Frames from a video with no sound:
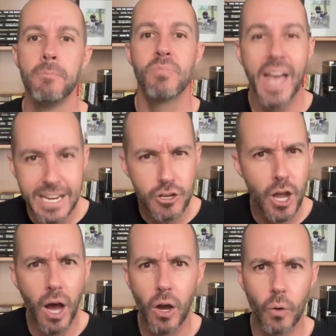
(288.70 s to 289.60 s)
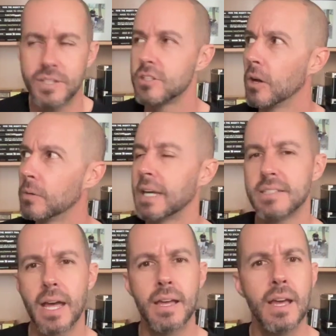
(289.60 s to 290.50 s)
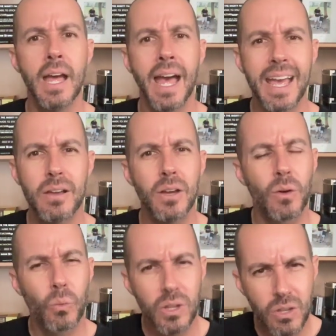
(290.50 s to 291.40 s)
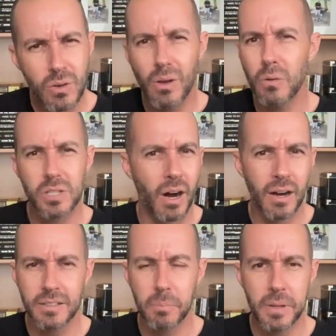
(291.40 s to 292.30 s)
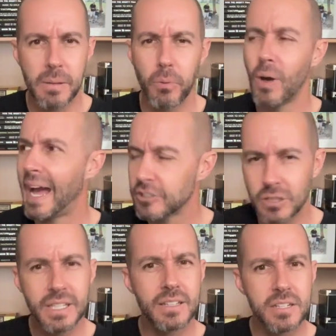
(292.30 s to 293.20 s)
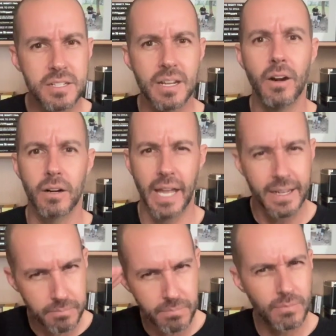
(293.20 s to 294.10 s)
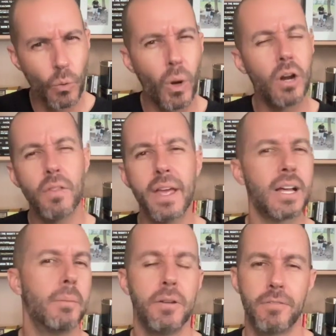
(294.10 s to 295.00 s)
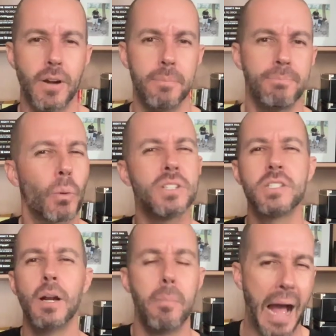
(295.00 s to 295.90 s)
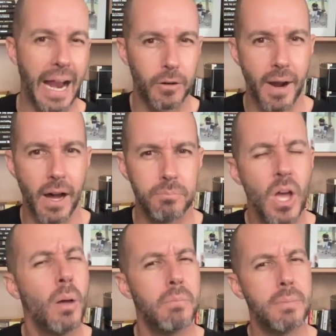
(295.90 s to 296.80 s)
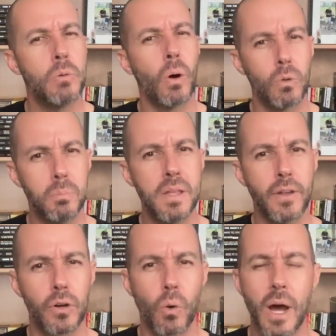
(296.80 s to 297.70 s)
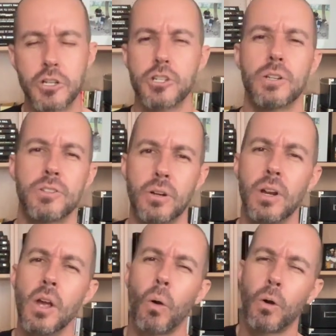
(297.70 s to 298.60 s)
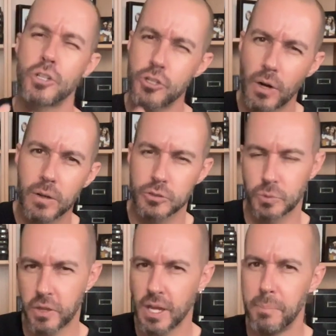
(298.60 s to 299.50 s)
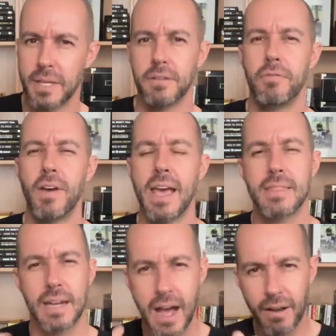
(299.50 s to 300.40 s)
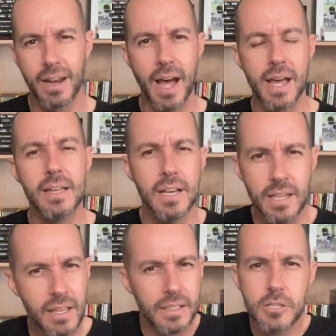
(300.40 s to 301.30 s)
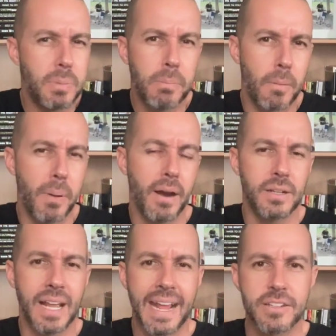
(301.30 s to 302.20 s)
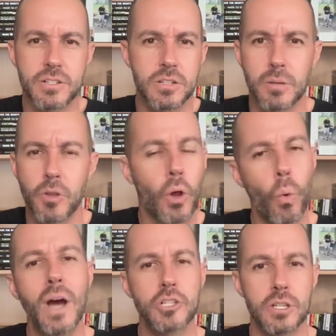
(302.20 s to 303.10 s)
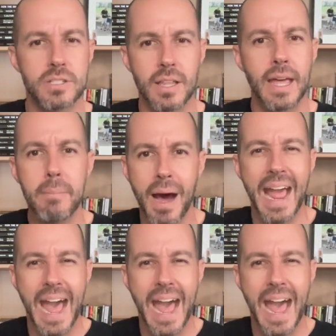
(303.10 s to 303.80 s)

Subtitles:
They know. And so I'd say, hey, when you go talk to people, actually consider, like, where are they coming from? What's their background? Maybe what would be their questions or struggles with coming to faith? And how can I at least be prepared to answer some of the questions that they might